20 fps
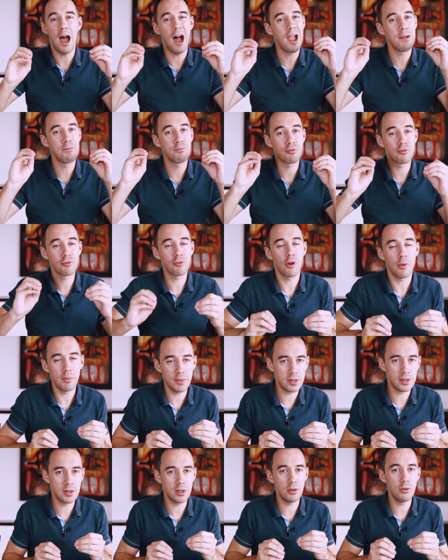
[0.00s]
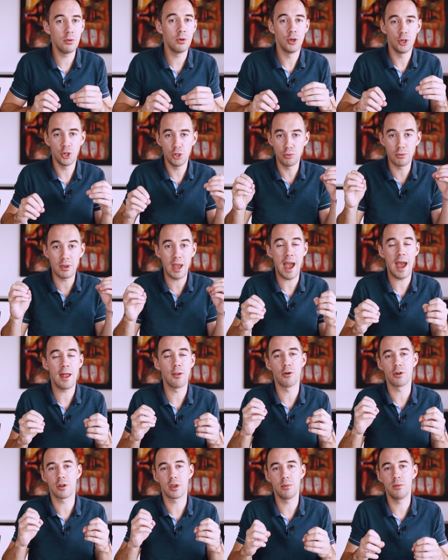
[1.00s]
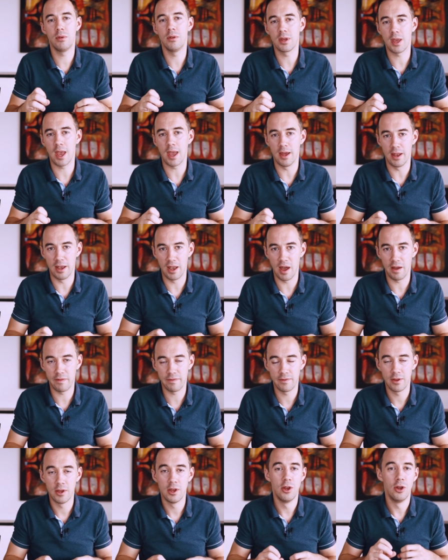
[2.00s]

I promise you, you cannot communicate enough.